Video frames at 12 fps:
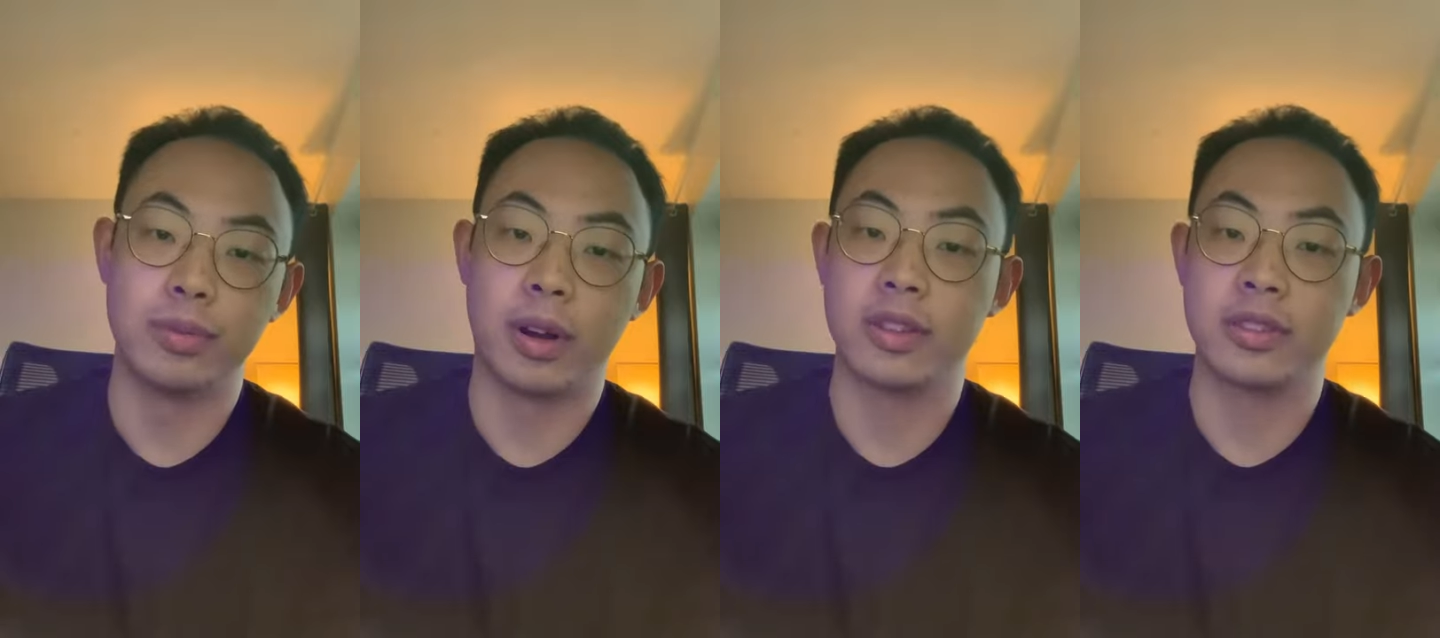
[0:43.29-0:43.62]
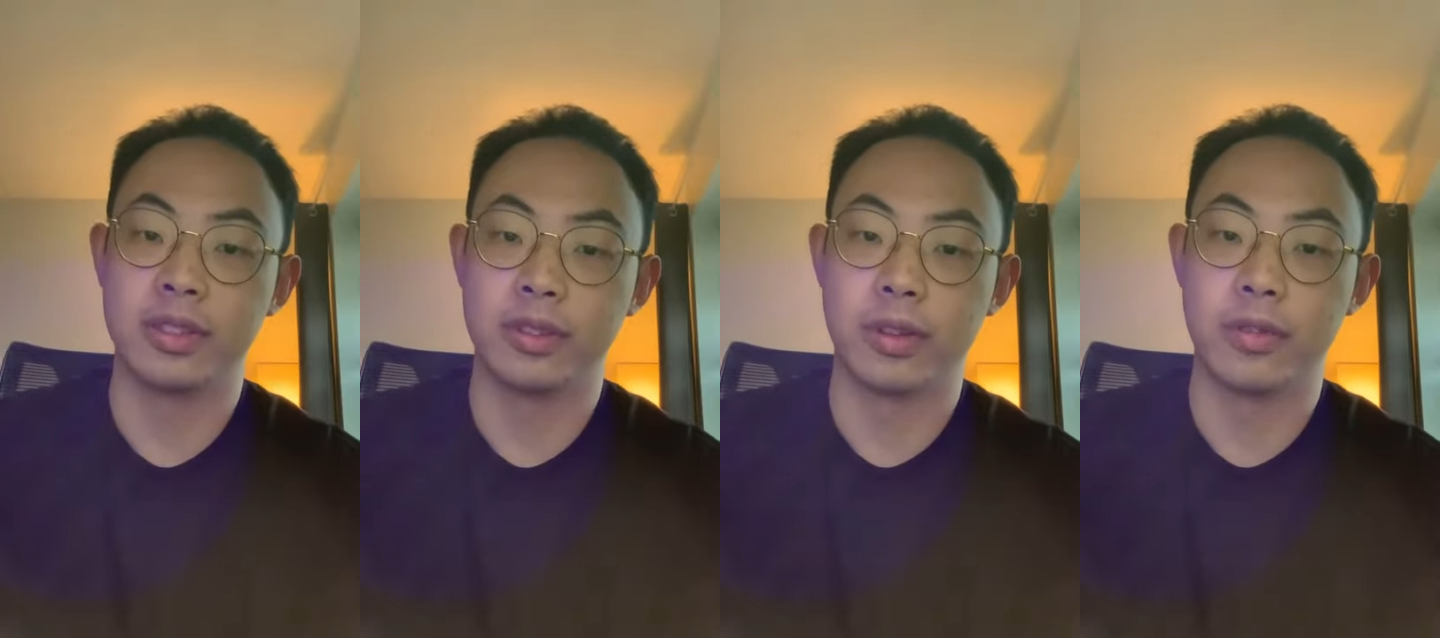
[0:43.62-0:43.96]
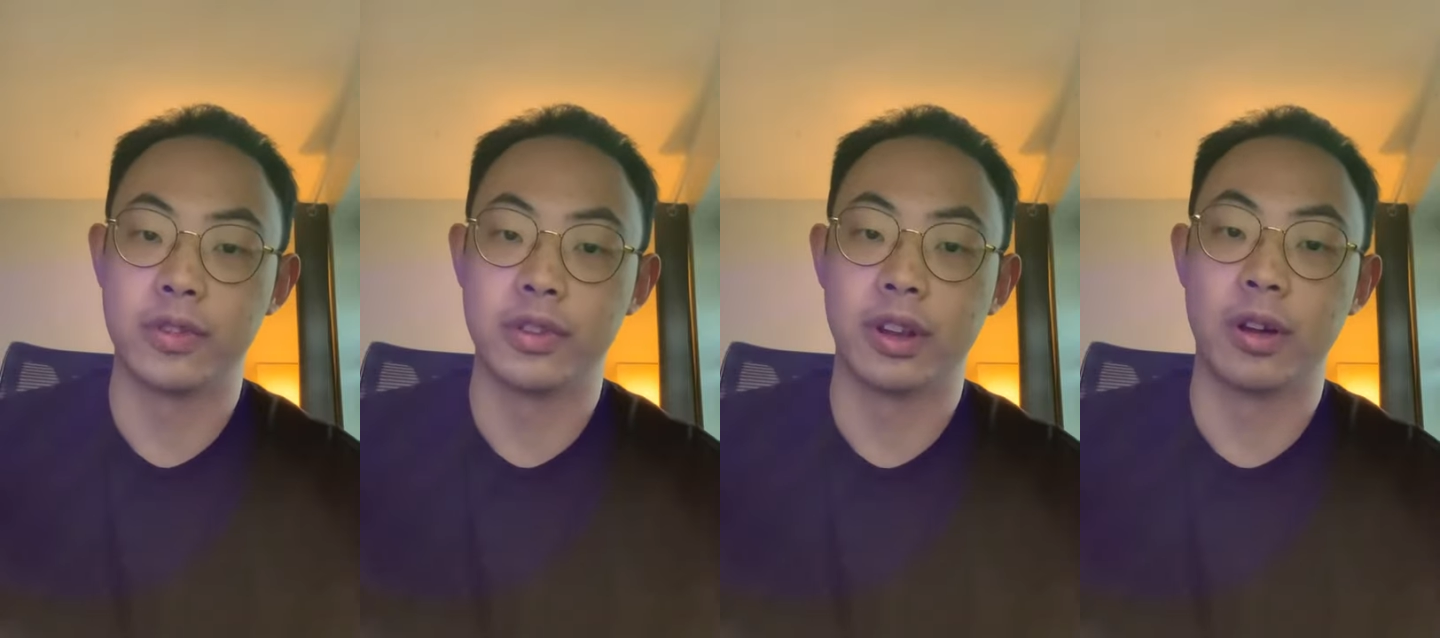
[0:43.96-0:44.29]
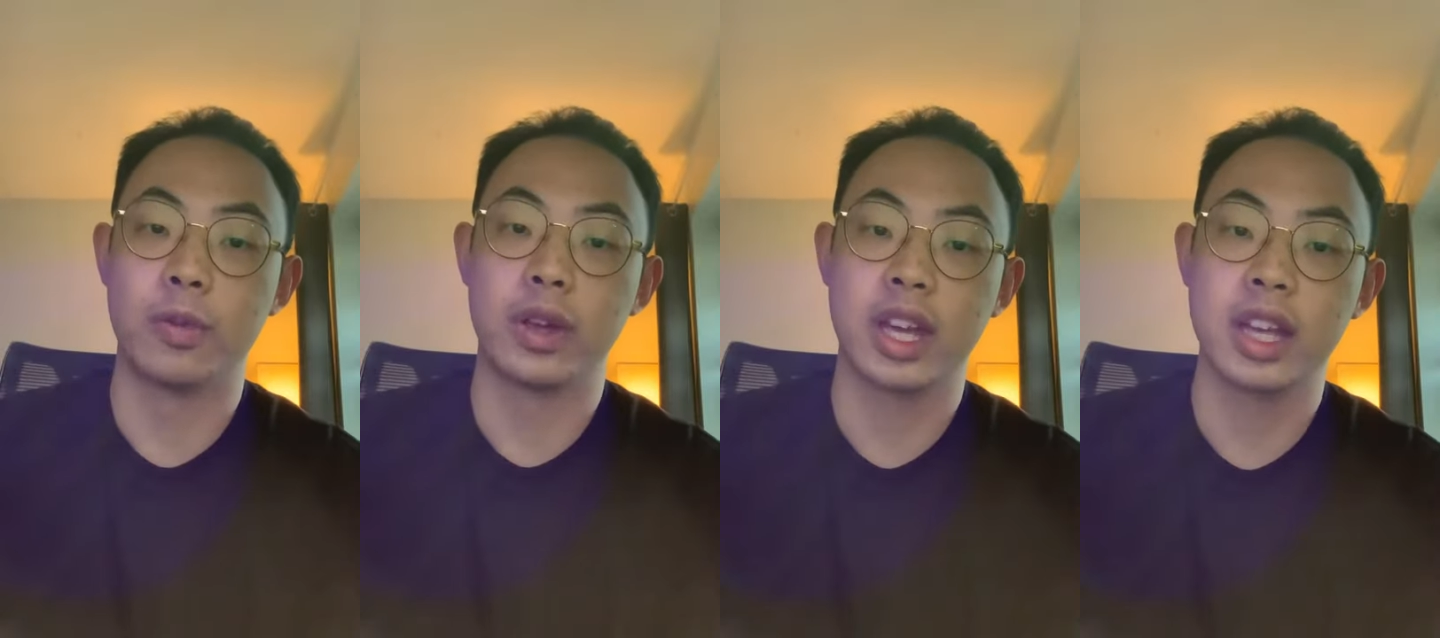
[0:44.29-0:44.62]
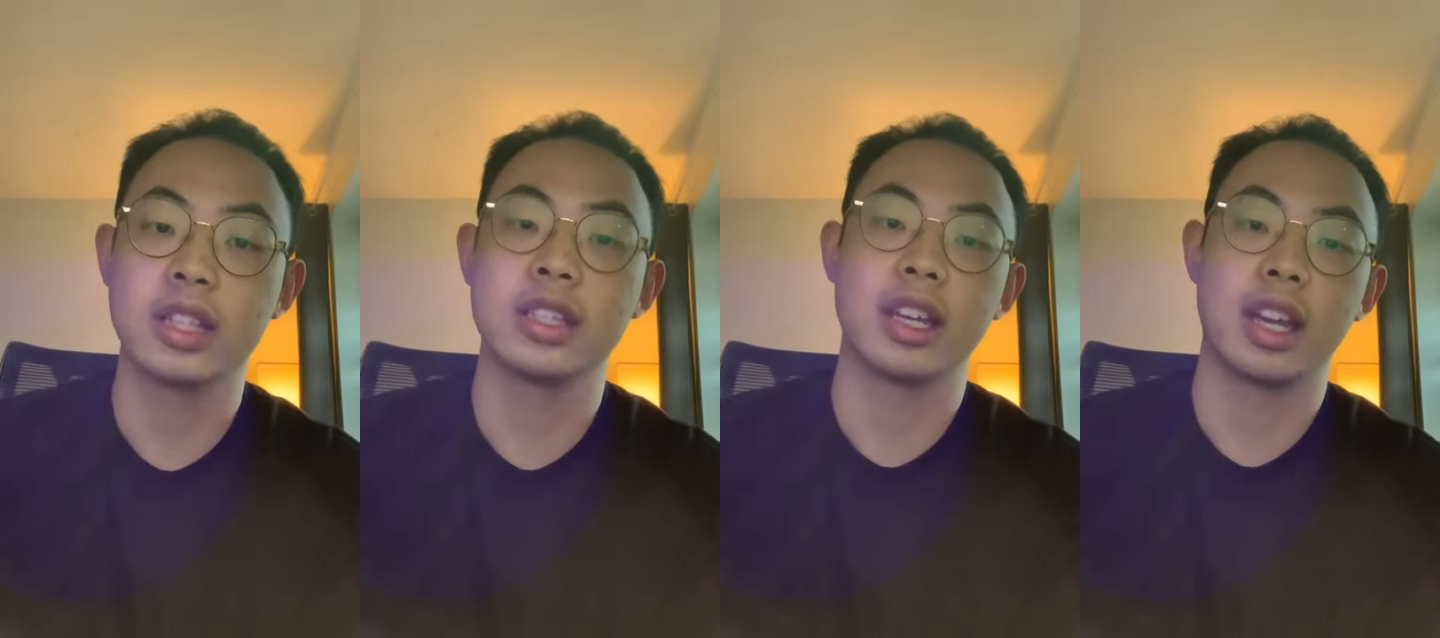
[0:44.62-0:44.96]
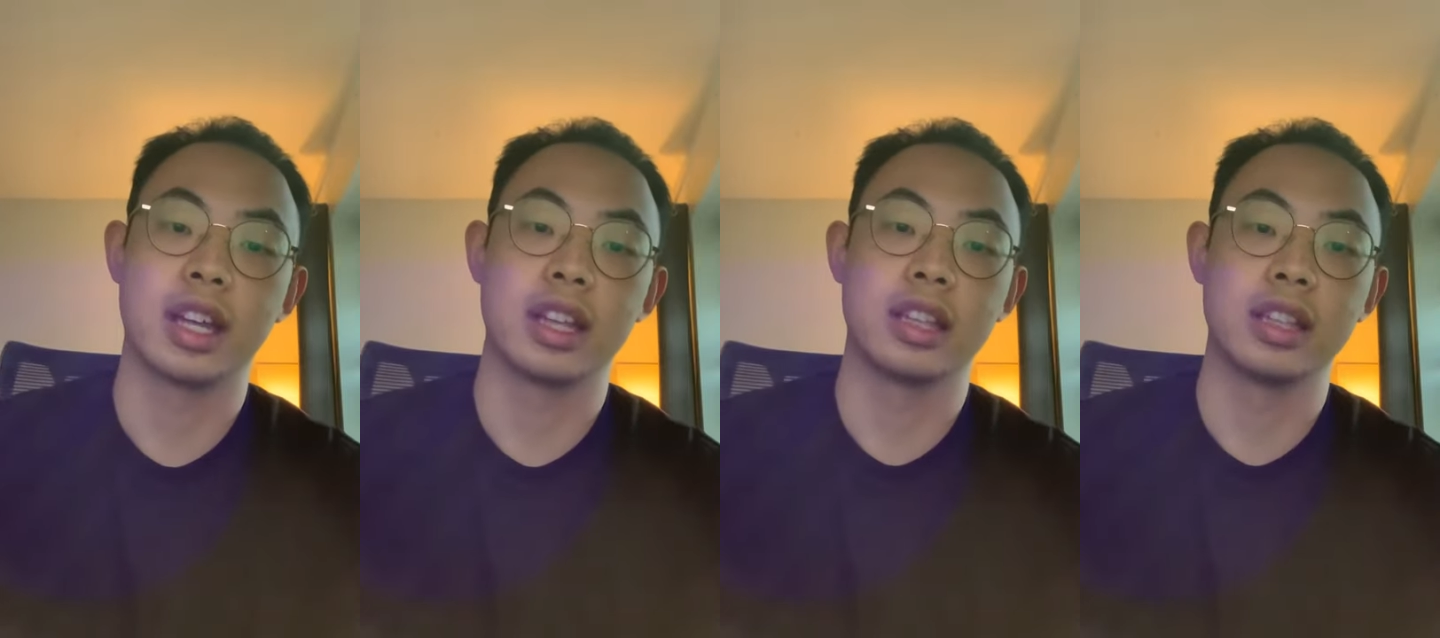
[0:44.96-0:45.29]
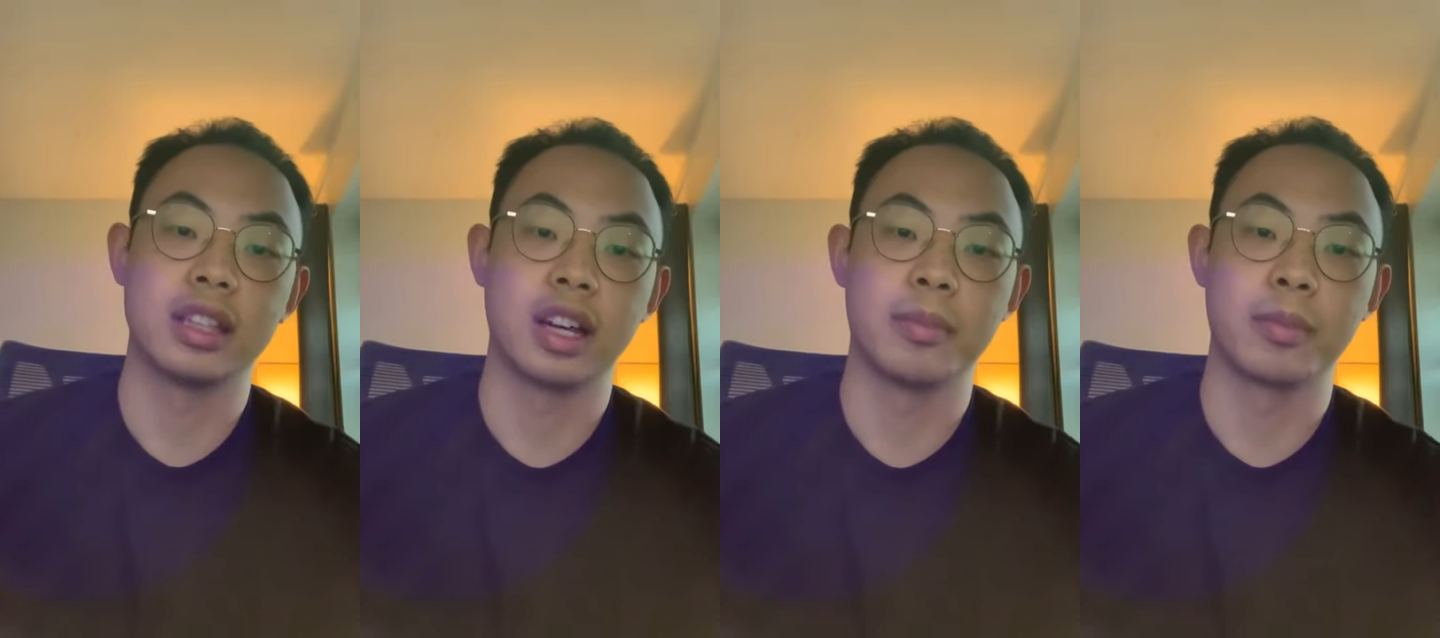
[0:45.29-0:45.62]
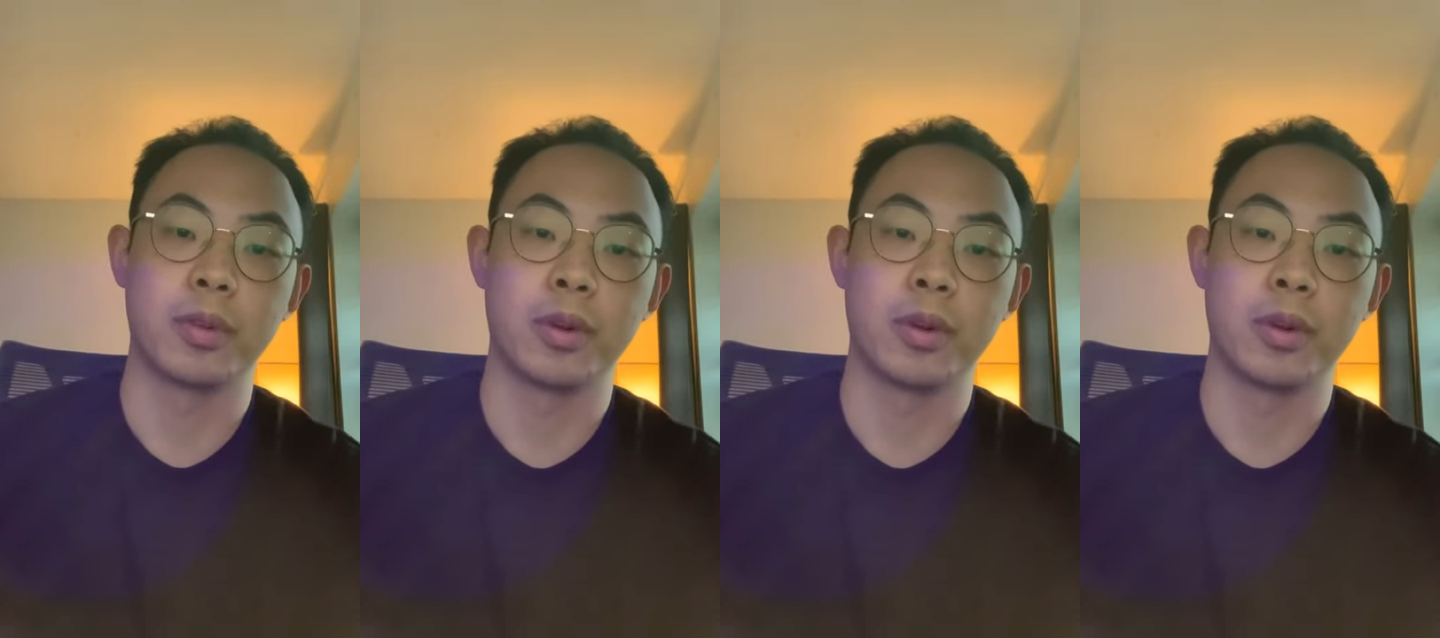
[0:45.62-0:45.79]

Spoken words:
Boston over the long weekends, and I'm